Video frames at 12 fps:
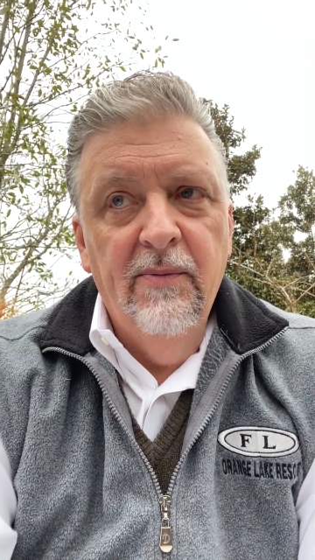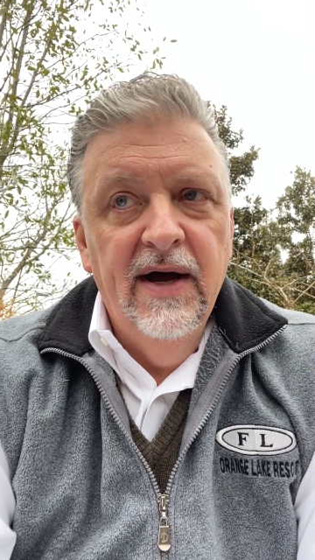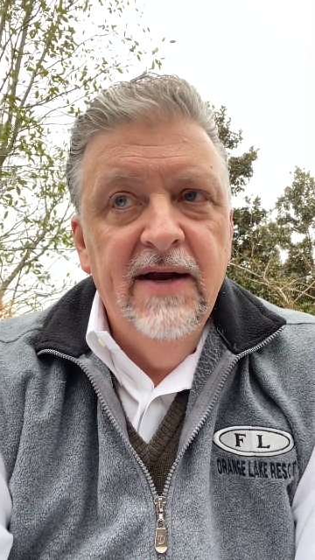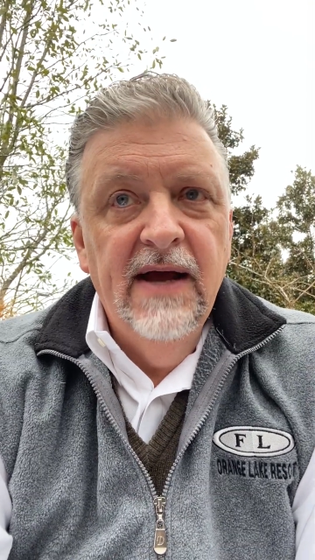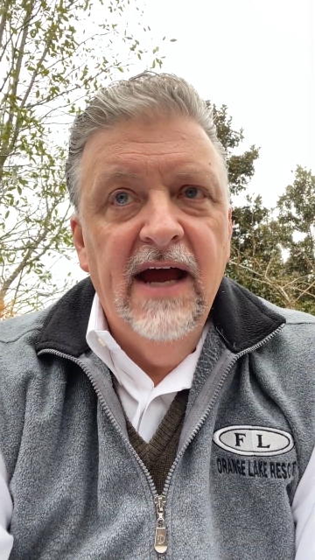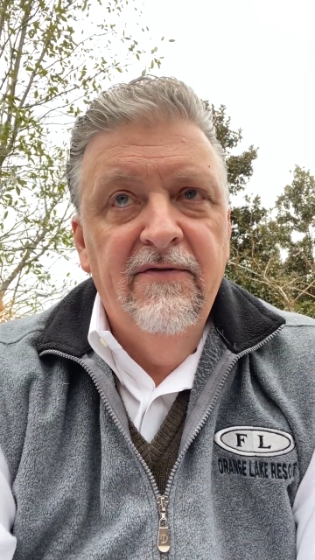
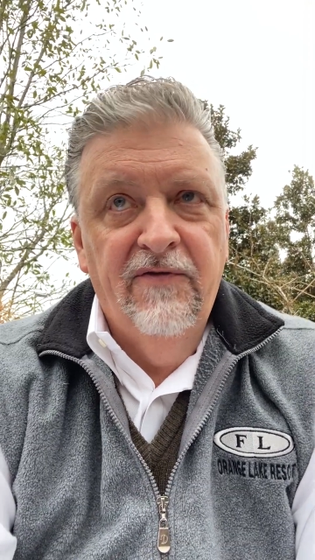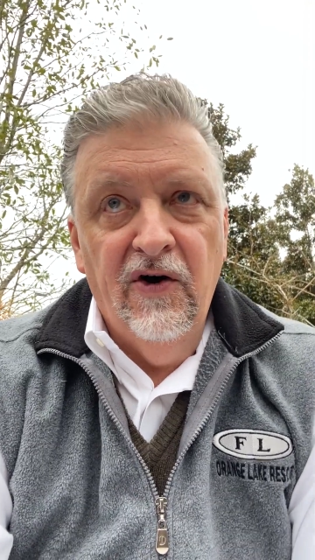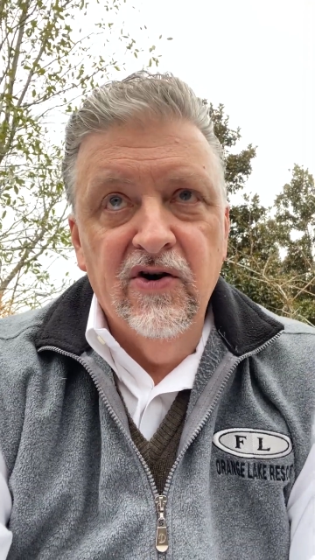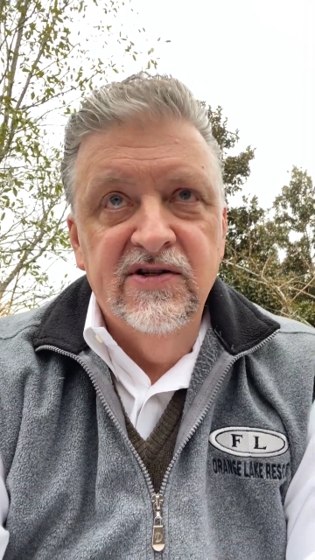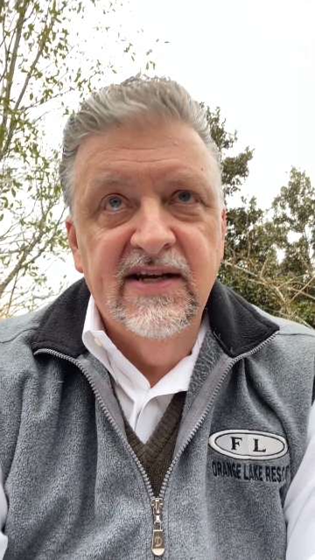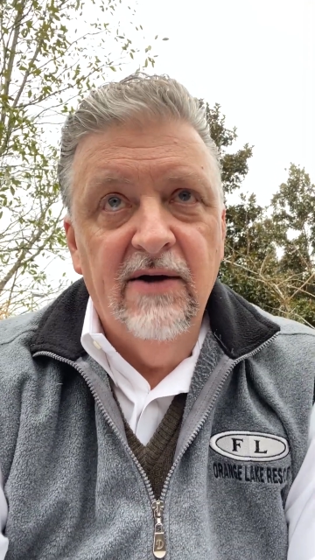but at
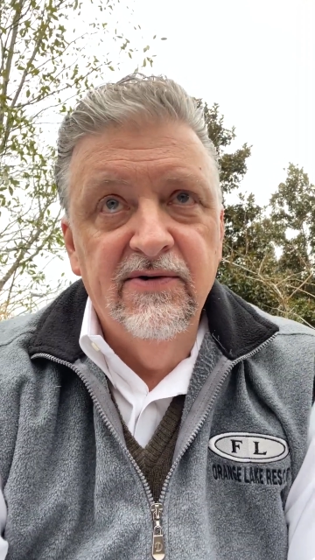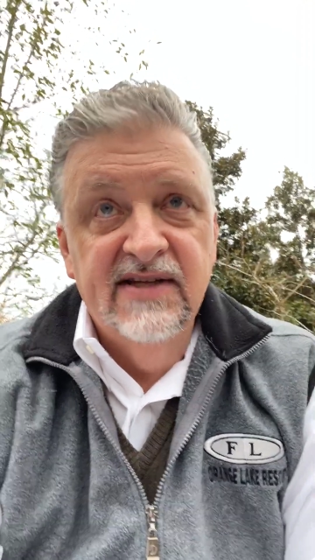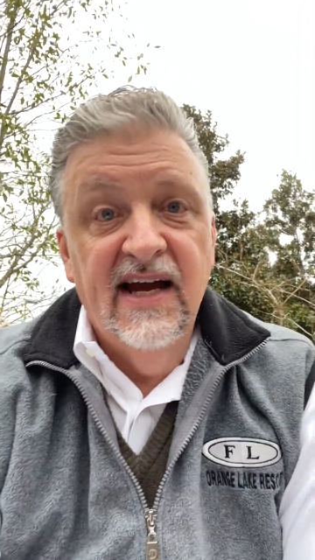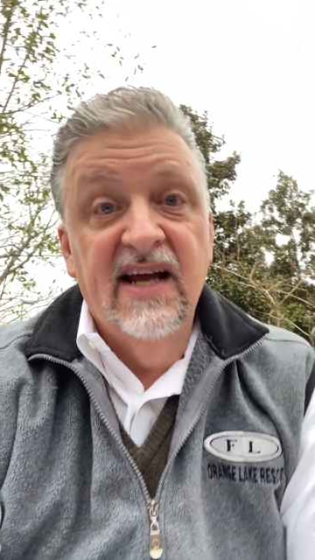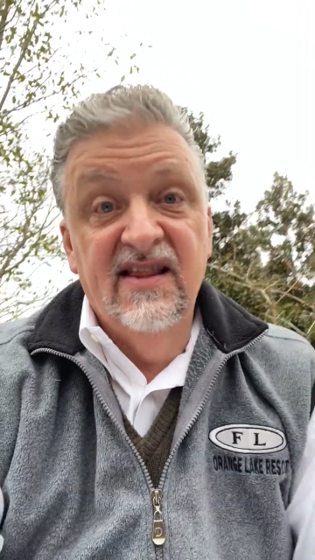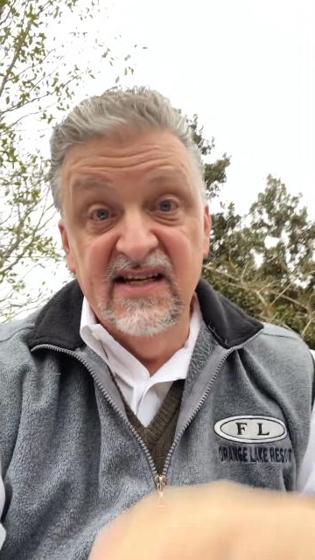first I was
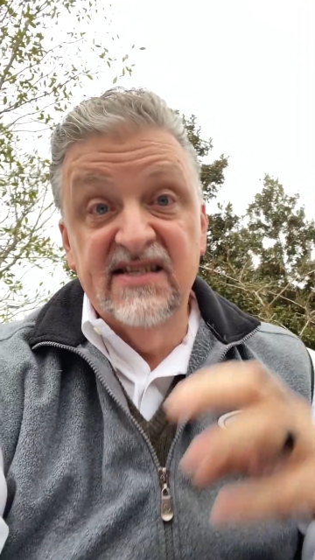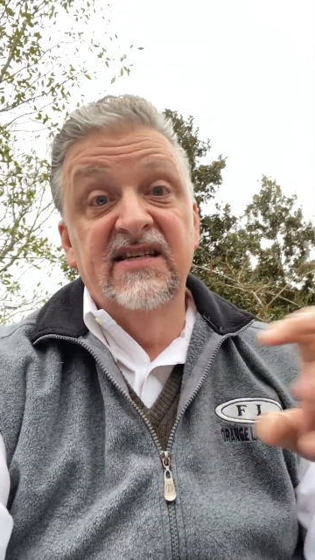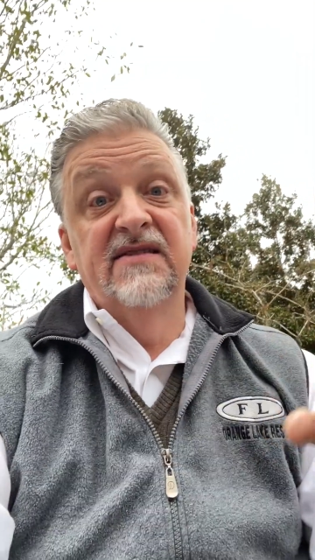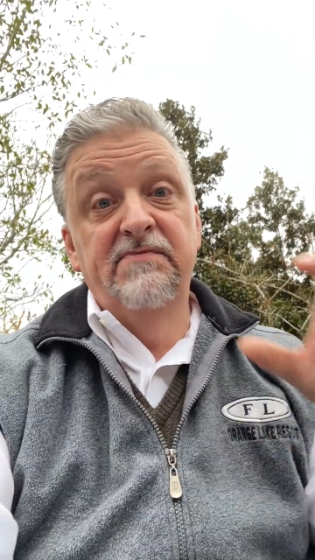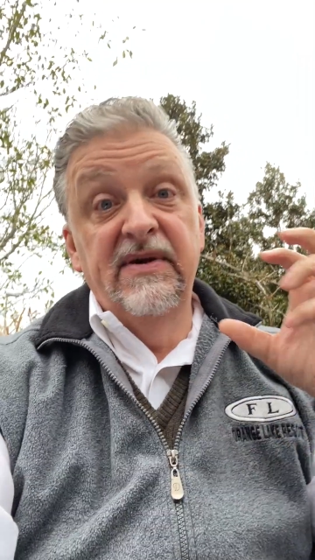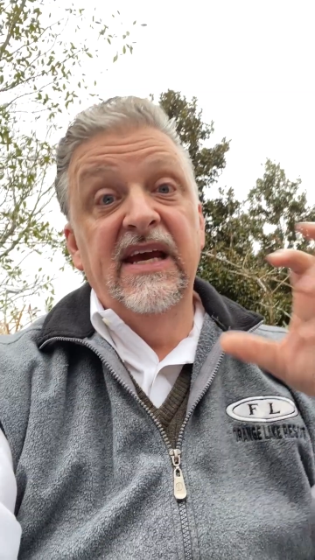like, this
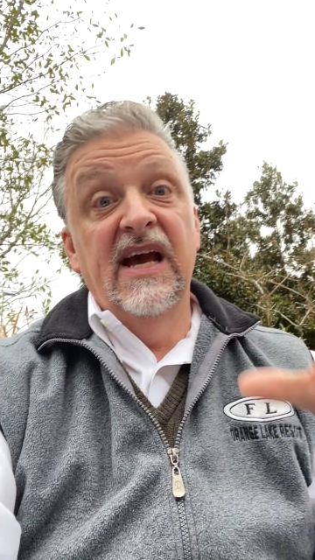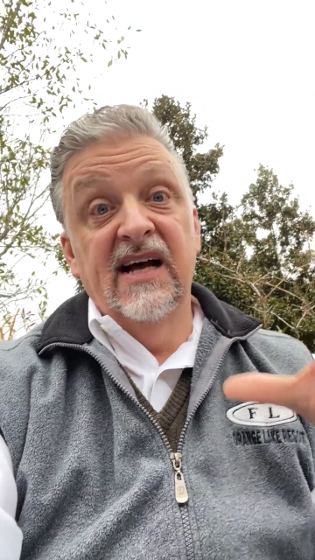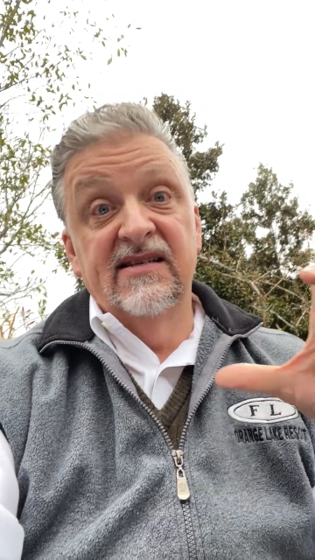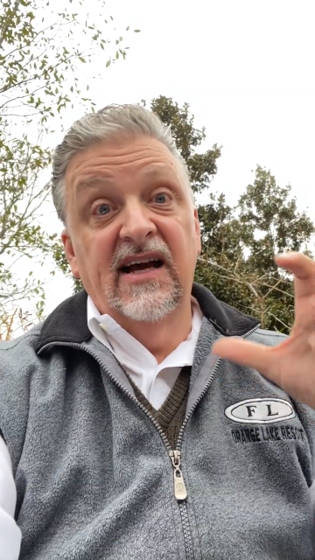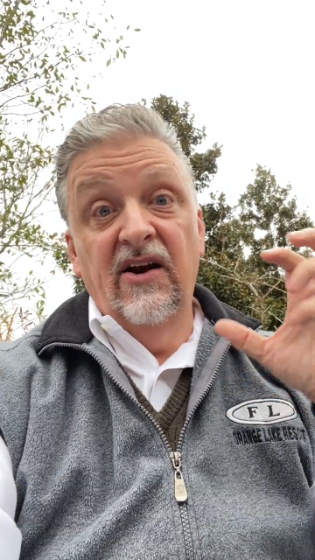is BS.